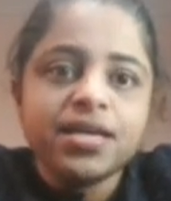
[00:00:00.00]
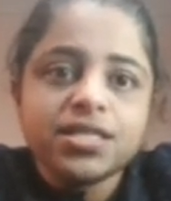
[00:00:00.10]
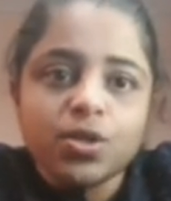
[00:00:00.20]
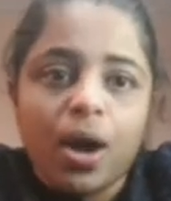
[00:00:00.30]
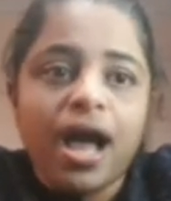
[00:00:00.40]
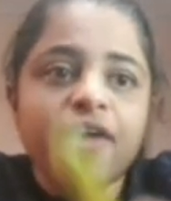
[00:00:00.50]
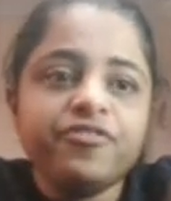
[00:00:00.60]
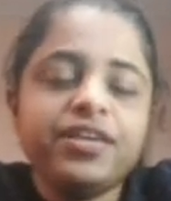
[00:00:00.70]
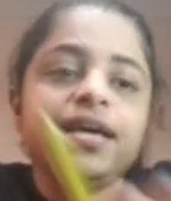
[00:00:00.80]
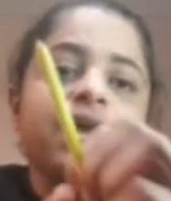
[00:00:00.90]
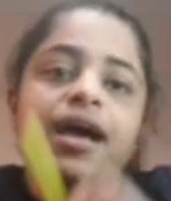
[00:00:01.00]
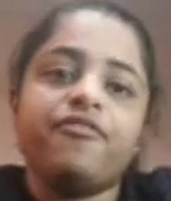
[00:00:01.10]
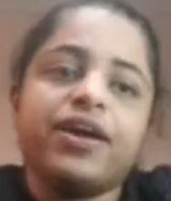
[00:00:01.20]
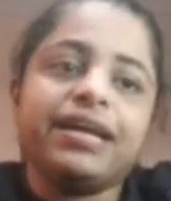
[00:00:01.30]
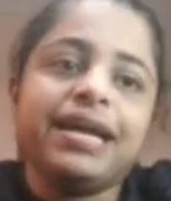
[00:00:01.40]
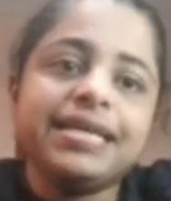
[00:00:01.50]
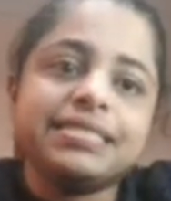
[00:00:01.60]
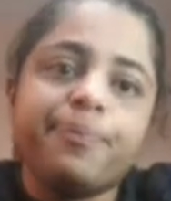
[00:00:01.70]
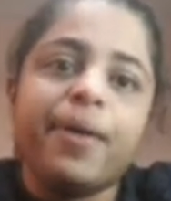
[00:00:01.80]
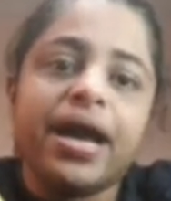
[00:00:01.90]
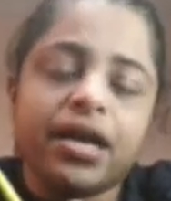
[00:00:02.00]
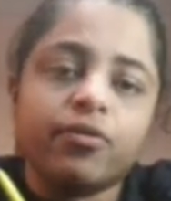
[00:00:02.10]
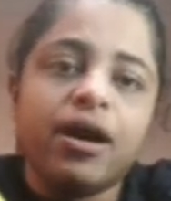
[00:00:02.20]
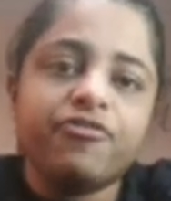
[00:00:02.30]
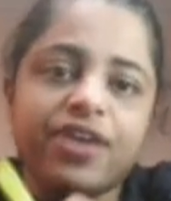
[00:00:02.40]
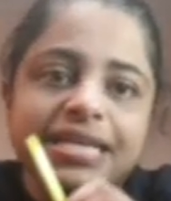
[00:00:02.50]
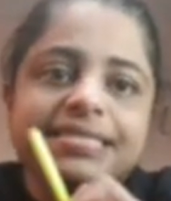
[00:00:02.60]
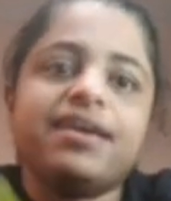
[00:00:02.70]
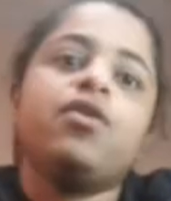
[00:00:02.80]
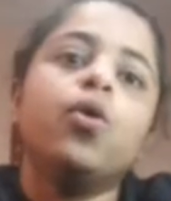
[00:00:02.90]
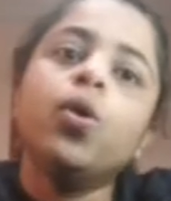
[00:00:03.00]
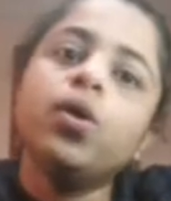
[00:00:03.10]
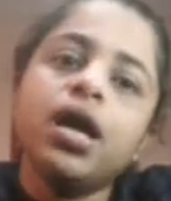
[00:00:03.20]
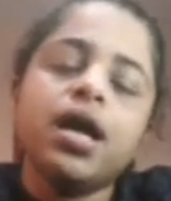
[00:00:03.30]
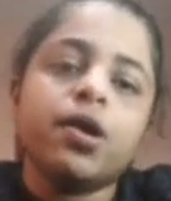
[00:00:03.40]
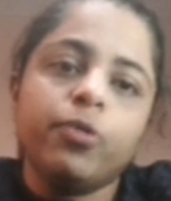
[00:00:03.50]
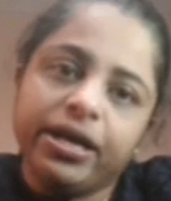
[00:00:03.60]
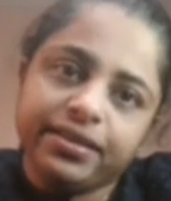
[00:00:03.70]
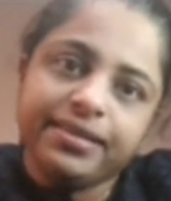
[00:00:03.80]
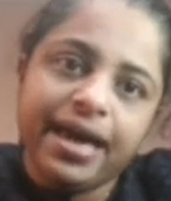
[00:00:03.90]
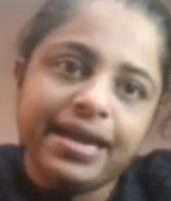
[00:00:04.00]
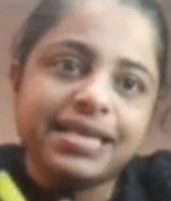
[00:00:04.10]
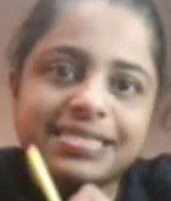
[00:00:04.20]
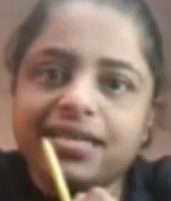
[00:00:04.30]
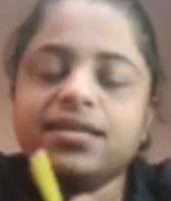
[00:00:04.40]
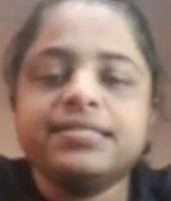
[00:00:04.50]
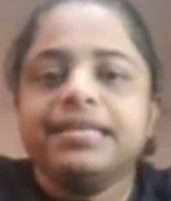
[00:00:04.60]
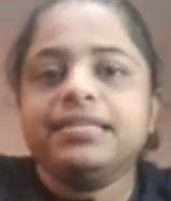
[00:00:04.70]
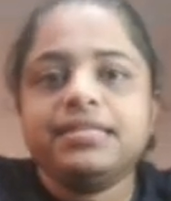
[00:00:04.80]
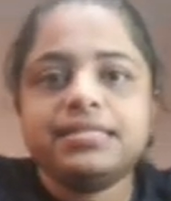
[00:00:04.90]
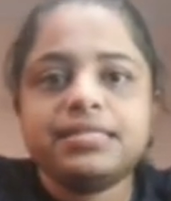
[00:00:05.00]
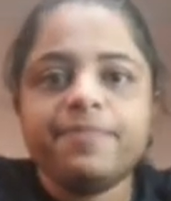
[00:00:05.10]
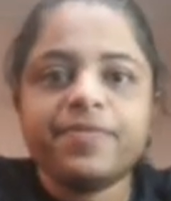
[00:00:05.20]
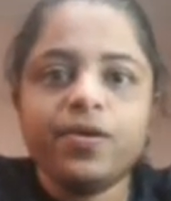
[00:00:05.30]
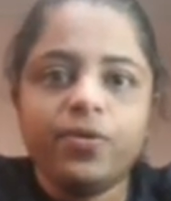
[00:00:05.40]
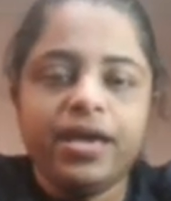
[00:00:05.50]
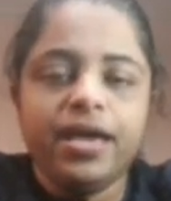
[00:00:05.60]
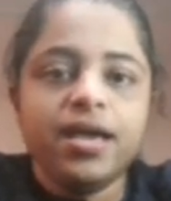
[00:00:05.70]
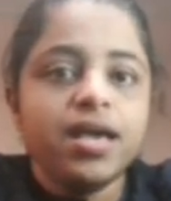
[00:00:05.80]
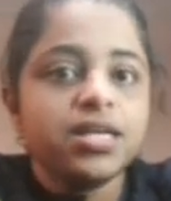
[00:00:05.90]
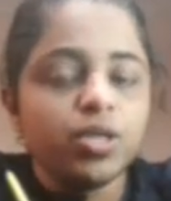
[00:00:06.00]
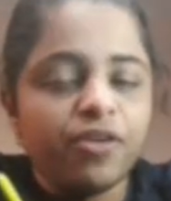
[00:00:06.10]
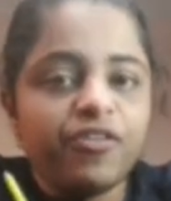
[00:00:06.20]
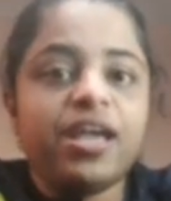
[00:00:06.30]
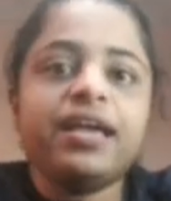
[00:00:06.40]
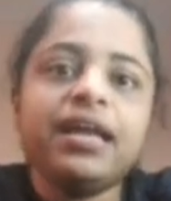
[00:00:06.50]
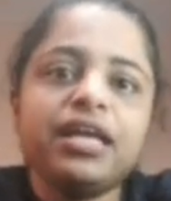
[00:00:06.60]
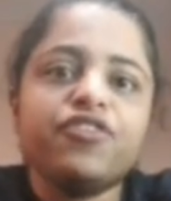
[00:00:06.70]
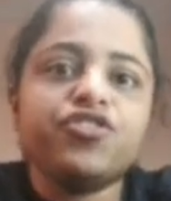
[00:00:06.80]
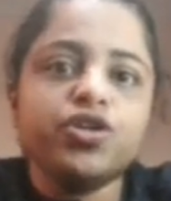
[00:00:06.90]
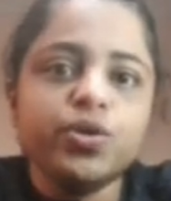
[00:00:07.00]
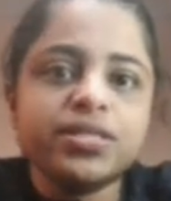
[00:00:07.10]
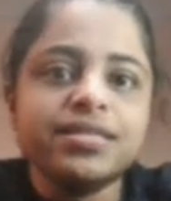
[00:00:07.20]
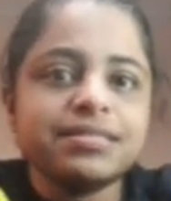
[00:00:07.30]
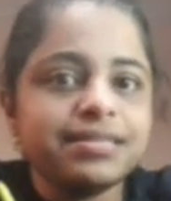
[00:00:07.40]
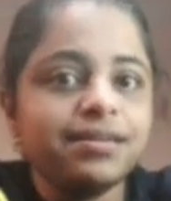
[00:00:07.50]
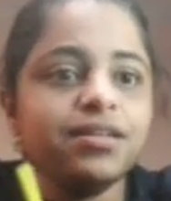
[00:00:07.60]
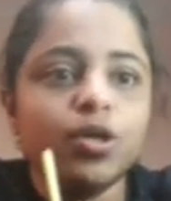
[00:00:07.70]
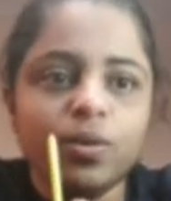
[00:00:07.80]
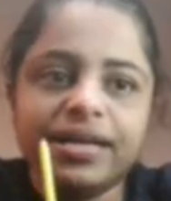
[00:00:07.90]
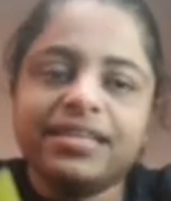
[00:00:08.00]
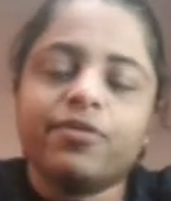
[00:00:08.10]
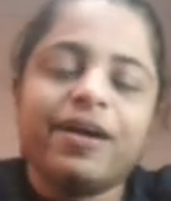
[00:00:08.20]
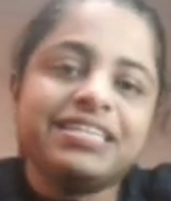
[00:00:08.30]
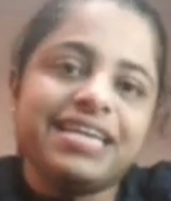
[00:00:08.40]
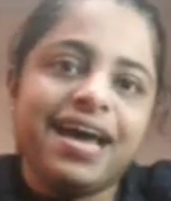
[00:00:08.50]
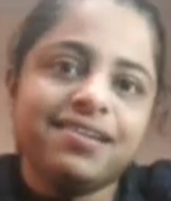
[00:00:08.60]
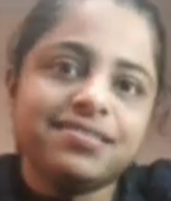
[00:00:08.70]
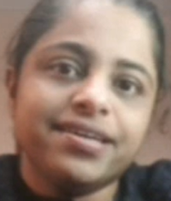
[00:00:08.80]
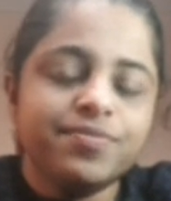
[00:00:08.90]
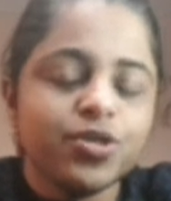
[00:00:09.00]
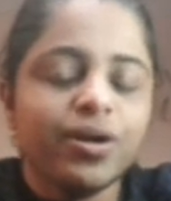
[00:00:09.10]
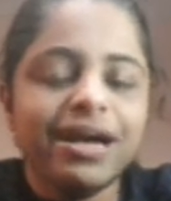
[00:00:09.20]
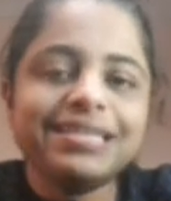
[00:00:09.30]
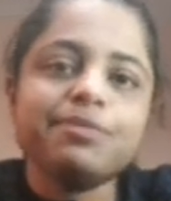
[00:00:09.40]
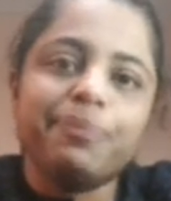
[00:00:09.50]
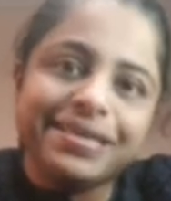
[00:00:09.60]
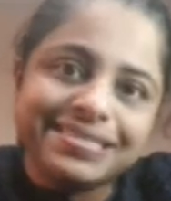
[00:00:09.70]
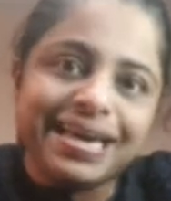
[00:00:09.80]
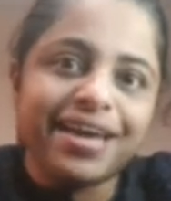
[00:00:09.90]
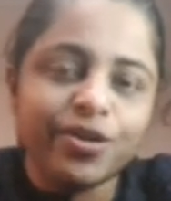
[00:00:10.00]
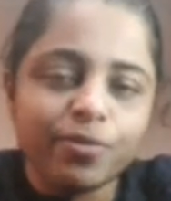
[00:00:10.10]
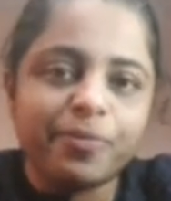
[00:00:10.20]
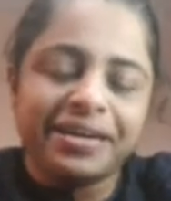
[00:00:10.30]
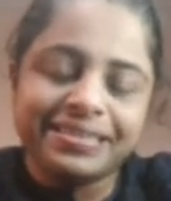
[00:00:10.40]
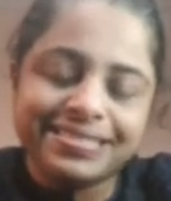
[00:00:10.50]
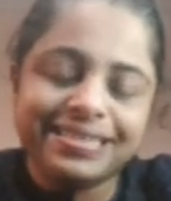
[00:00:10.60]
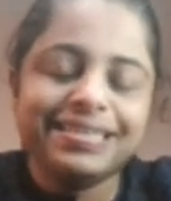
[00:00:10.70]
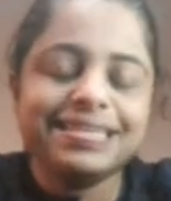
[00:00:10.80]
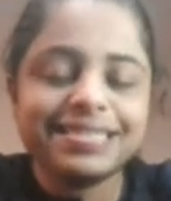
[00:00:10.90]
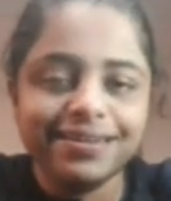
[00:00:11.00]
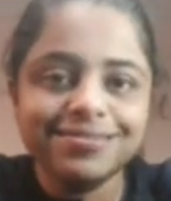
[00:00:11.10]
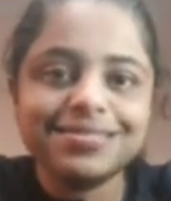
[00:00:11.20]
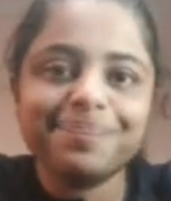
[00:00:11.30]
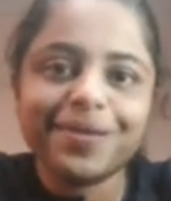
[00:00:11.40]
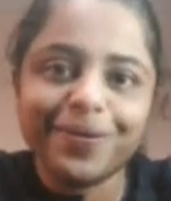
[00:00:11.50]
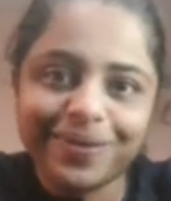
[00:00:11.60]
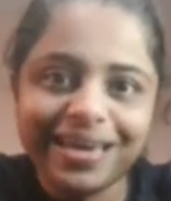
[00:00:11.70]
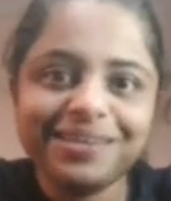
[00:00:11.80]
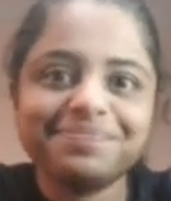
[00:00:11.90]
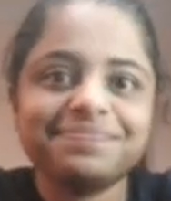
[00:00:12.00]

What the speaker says: So I've analyzed the paragraph as a whole rather than a single sentence. Okay, so if you use this skill, you'll get the right answer. So guys, please carry on practicing these skills. Okay.